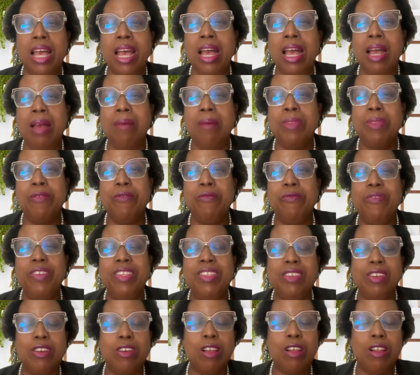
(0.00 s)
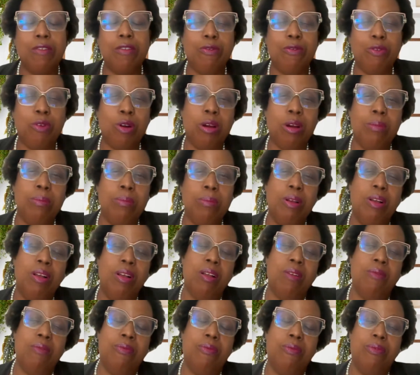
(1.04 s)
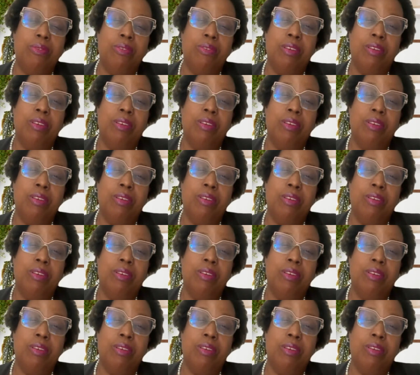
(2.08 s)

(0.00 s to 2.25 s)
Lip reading: the physical form of